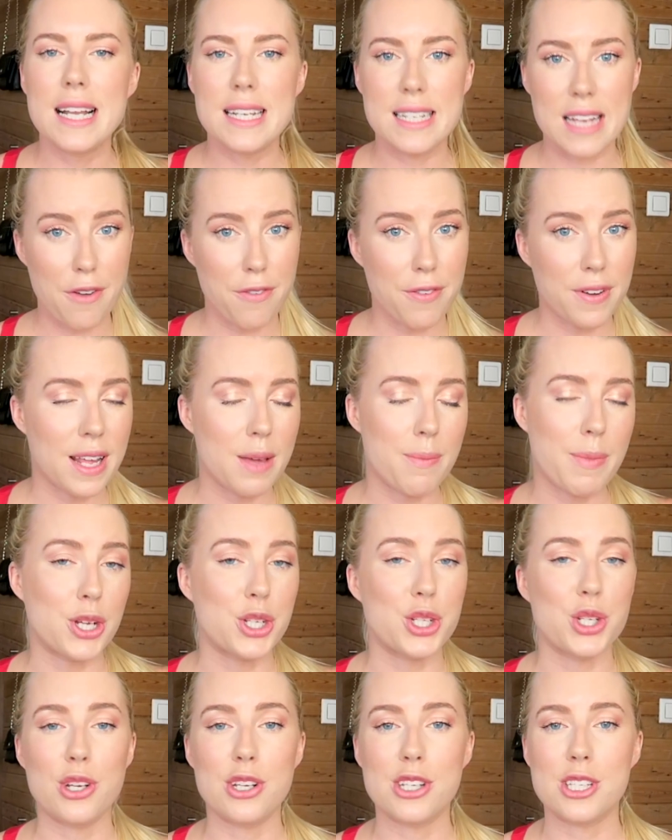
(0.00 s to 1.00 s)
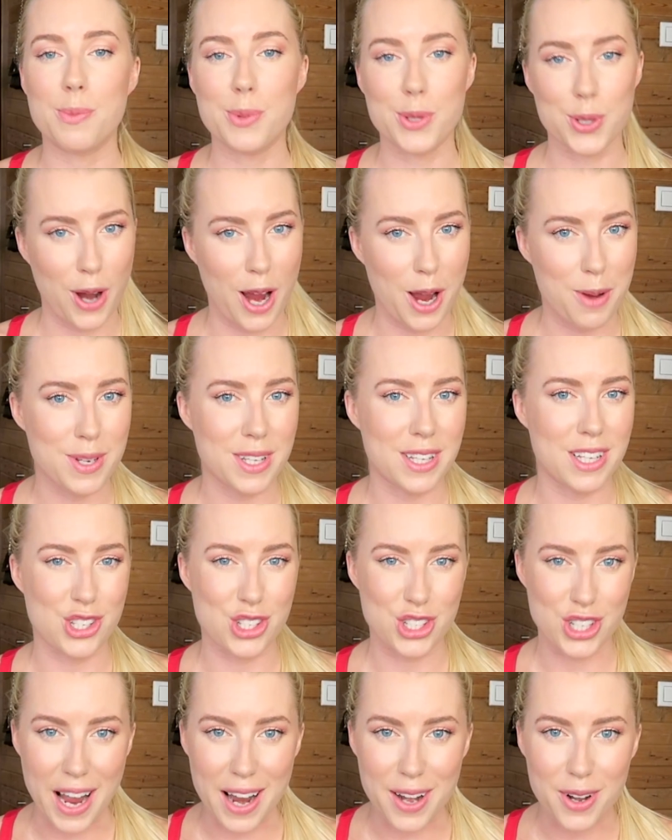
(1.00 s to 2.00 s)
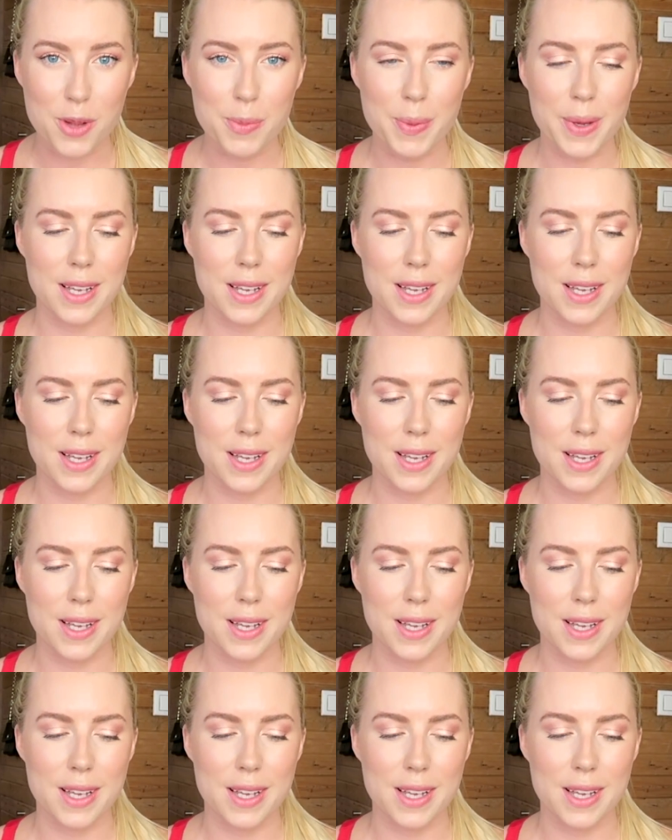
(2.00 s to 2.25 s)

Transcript: definitely make sure you subscribe to this channel